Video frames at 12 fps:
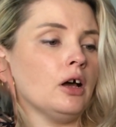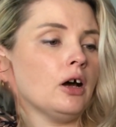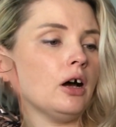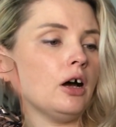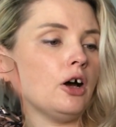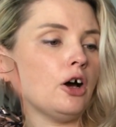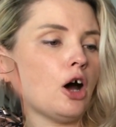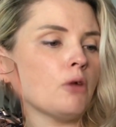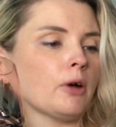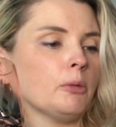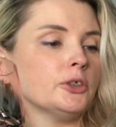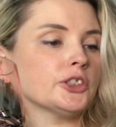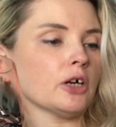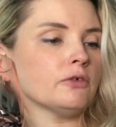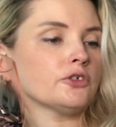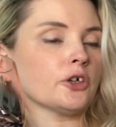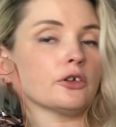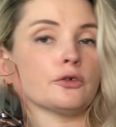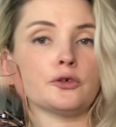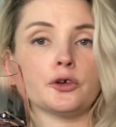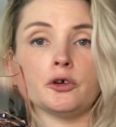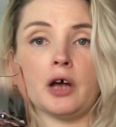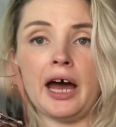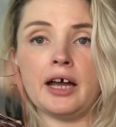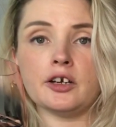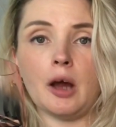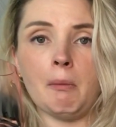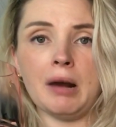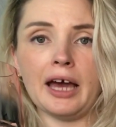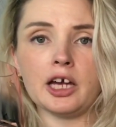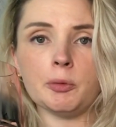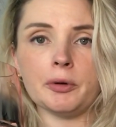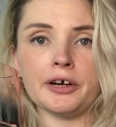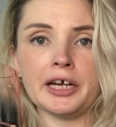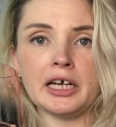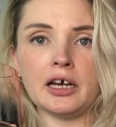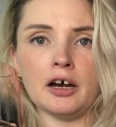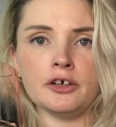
Aromas of dark fruit and blackberry.